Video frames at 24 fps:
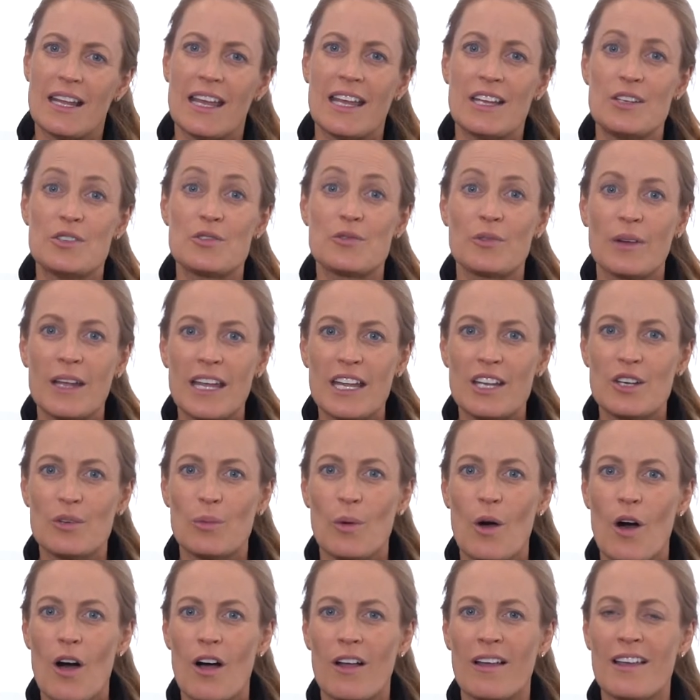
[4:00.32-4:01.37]
a drained
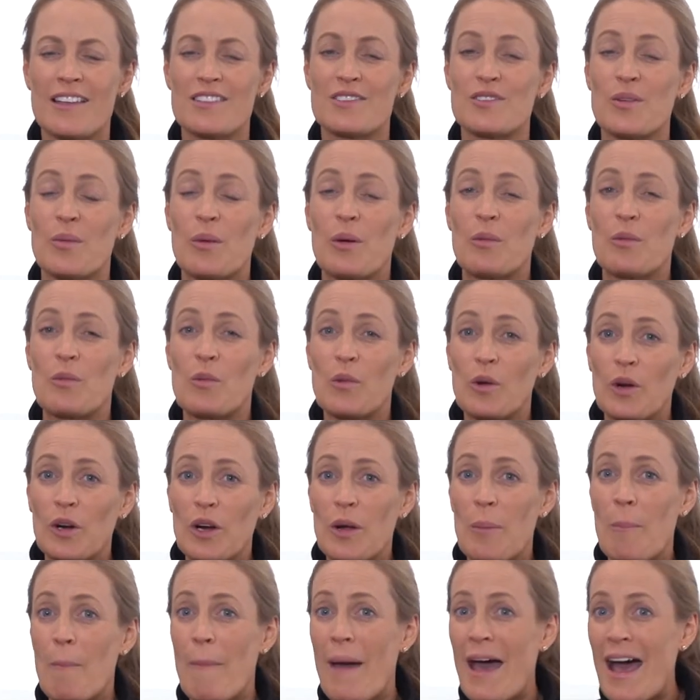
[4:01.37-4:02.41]
wall as though it were
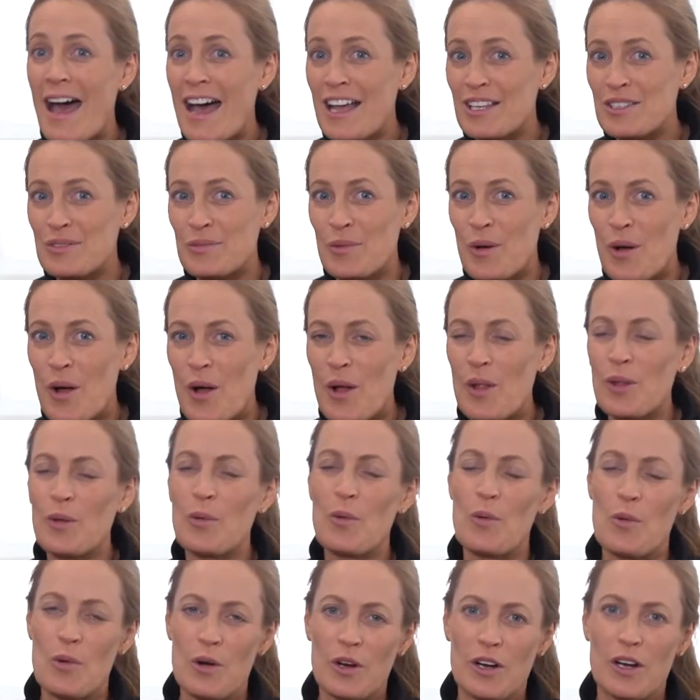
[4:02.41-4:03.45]
a mass wall
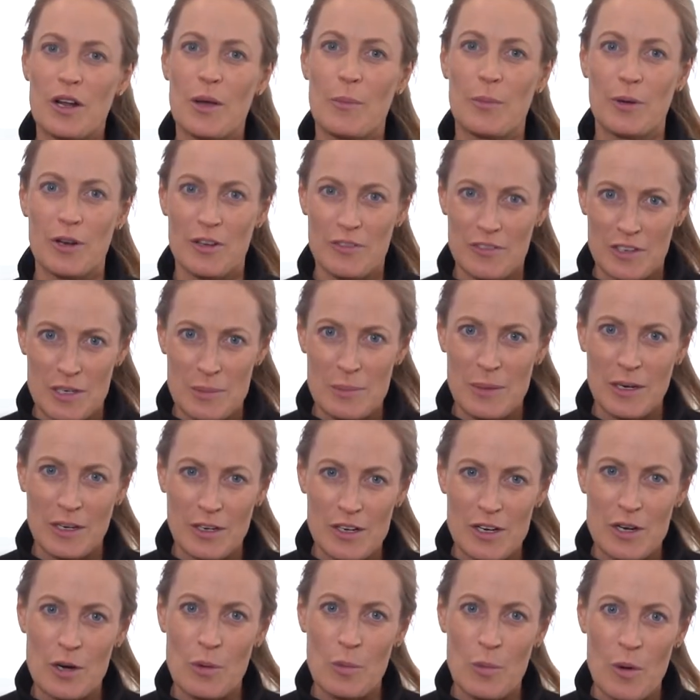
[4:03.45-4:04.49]
or a perfect
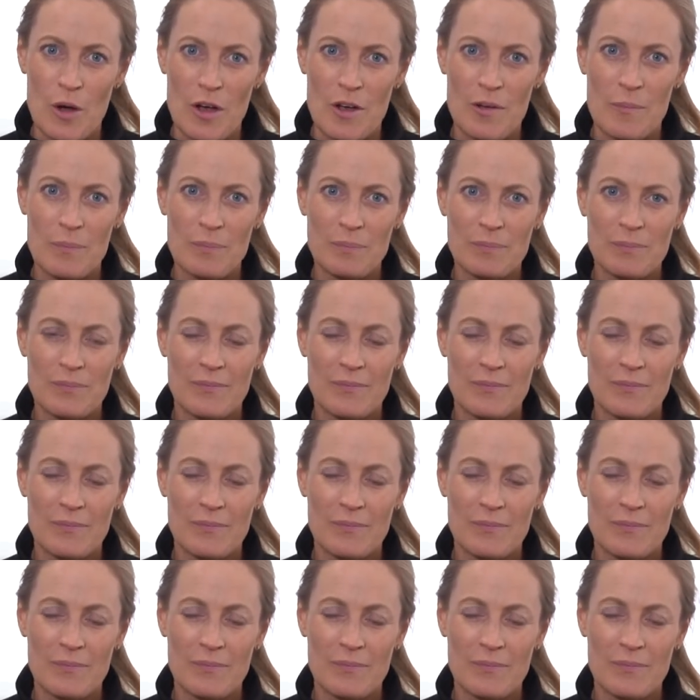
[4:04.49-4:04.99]
barrier wall.